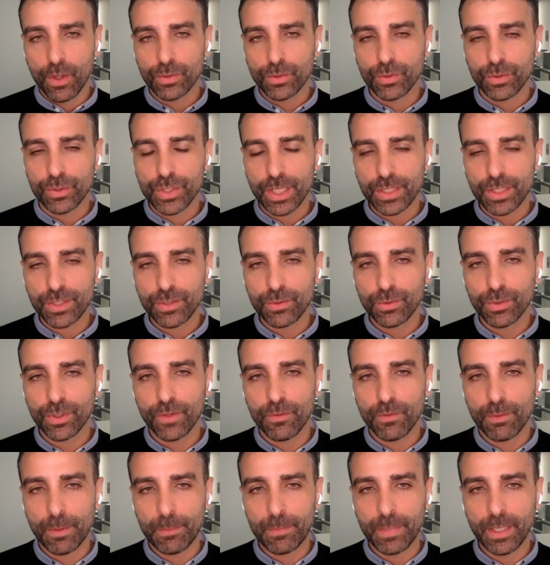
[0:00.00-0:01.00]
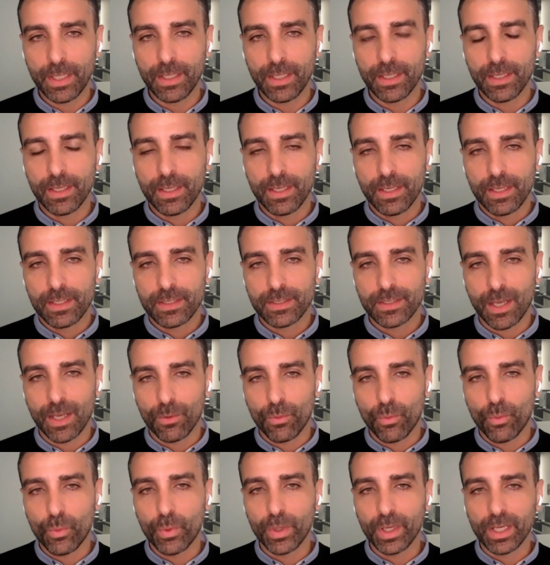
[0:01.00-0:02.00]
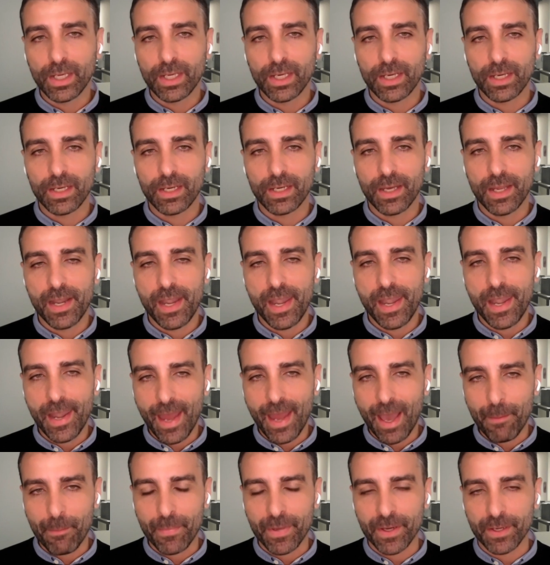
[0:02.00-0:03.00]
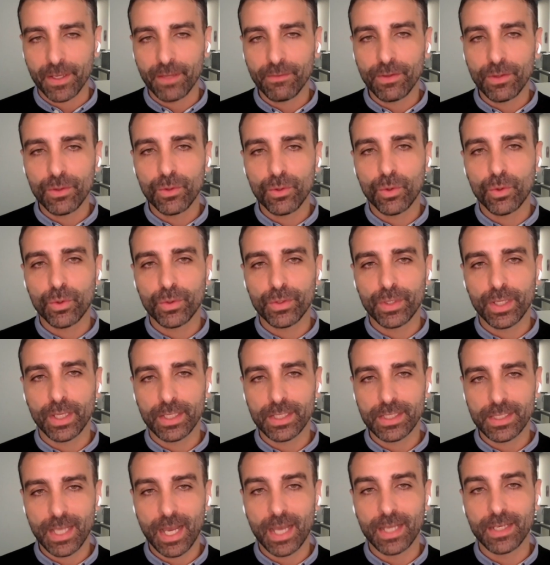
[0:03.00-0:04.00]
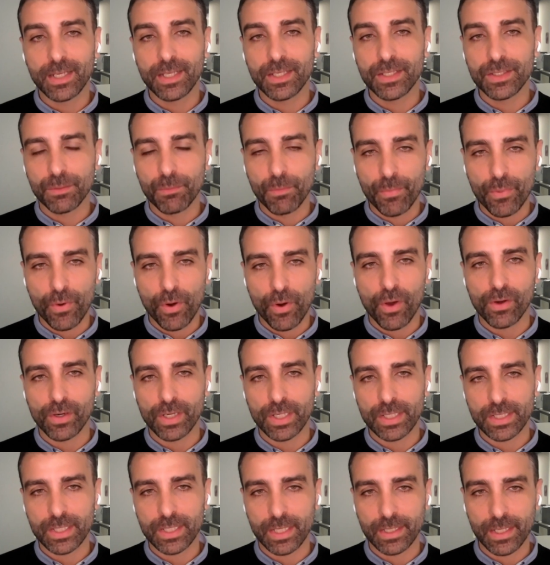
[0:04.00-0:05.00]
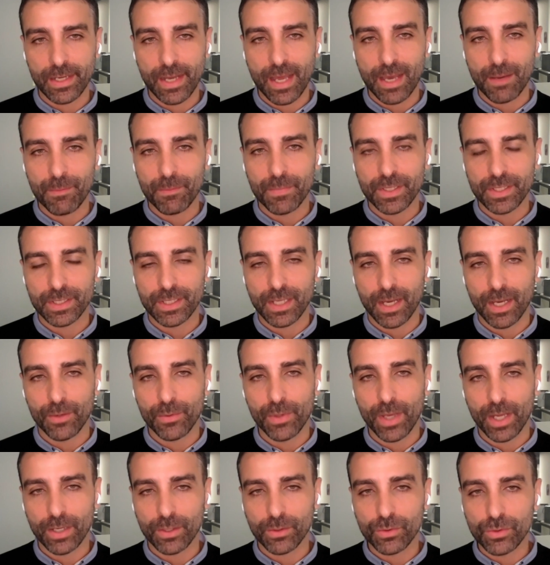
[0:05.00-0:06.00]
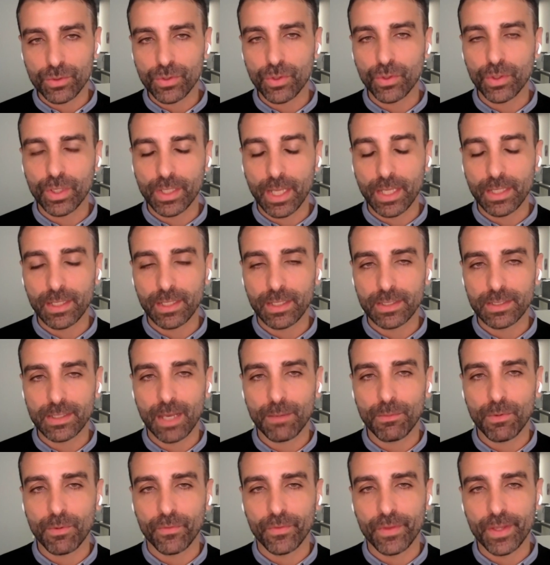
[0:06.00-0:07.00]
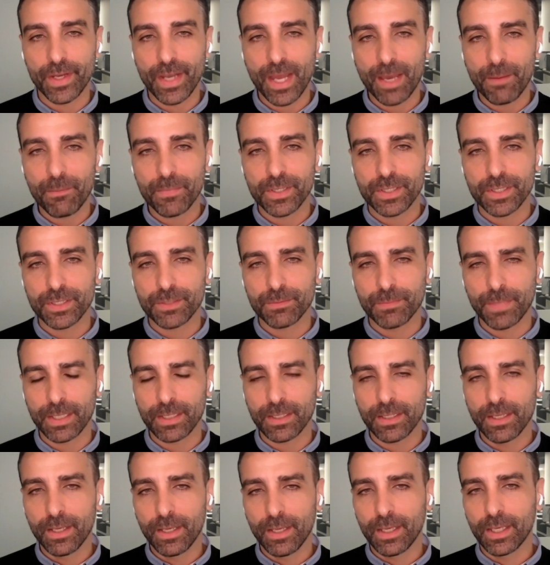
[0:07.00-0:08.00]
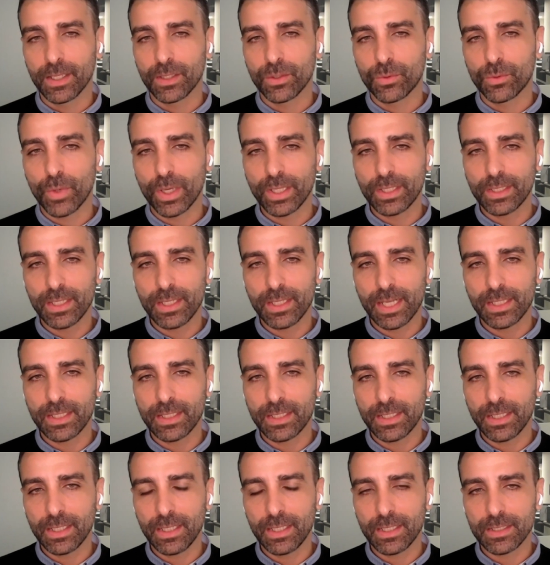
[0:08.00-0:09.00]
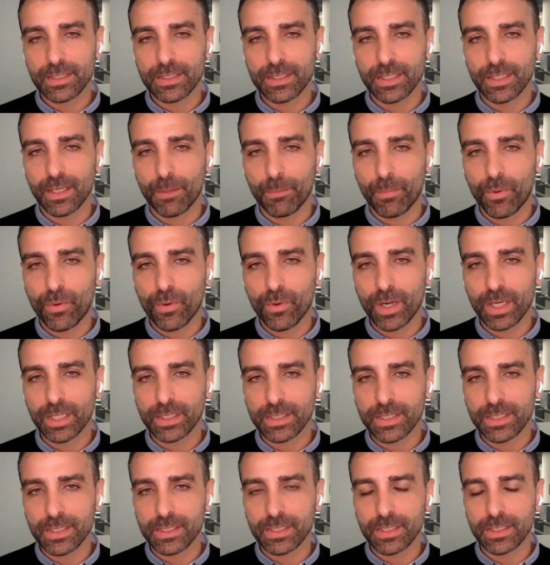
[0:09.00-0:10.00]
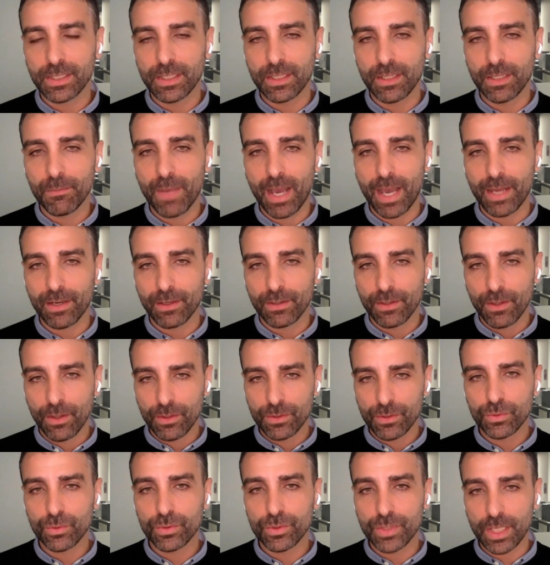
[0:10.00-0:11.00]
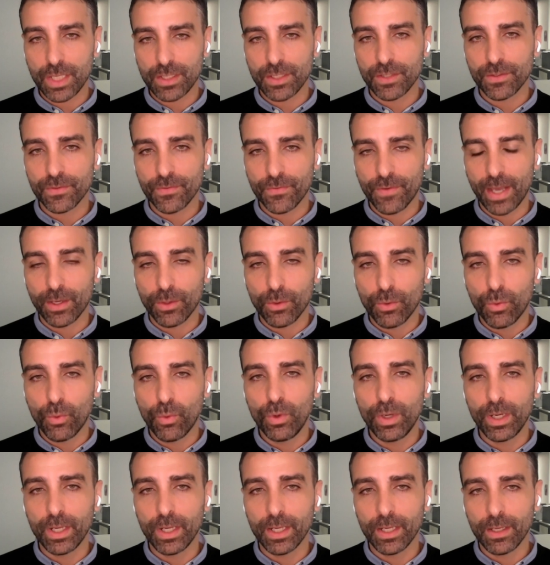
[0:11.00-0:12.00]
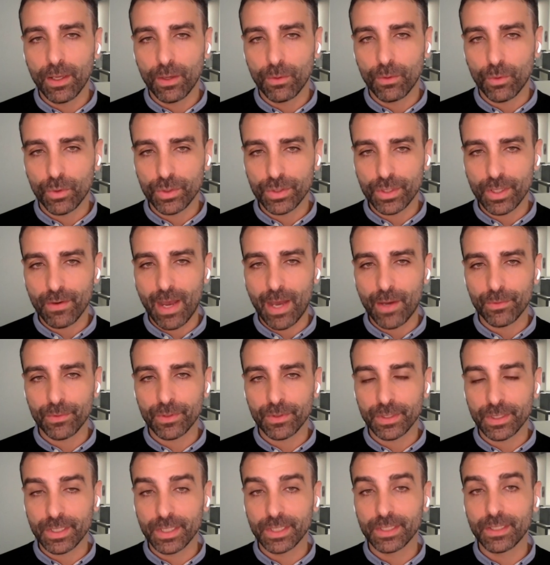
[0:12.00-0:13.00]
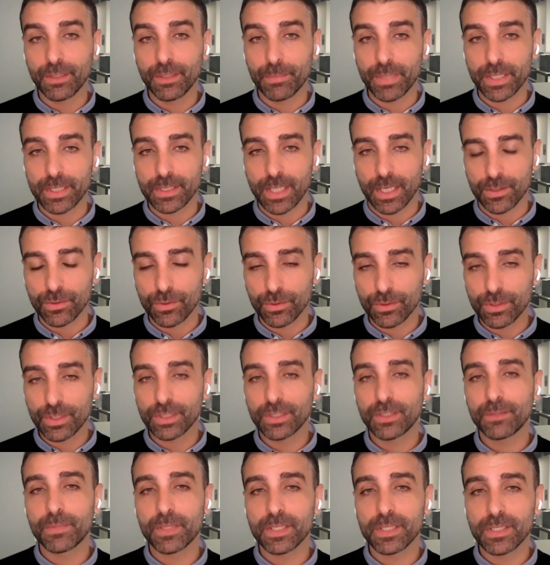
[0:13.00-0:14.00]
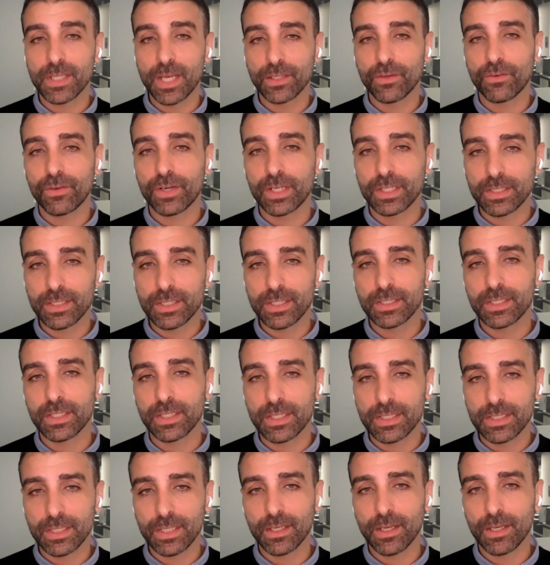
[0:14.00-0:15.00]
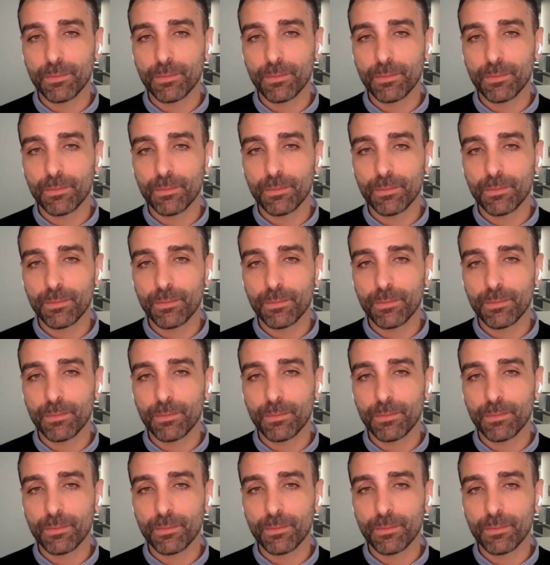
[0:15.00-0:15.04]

So just to give you maybe some quick uh, number, even though the study is in progress and the numbers, are, we are consolidating some of the numbers, but in 2019, Singapore electricity demand to satisfy cooling was around 30%. So 30% of electricity in